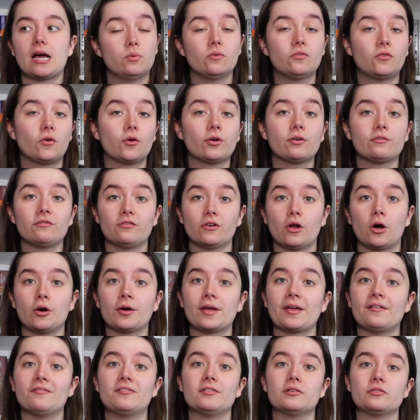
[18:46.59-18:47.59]
Before in a vlog
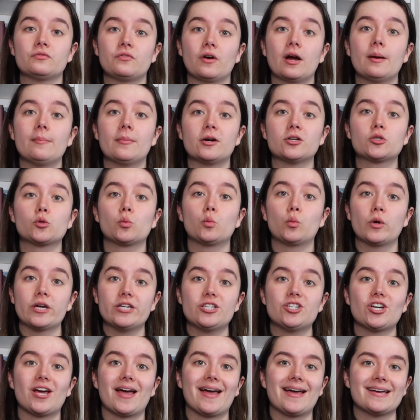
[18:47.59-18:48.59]
it feels very much
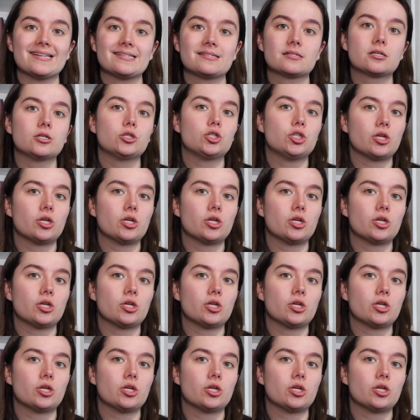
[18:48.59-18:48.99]
Witcher-esque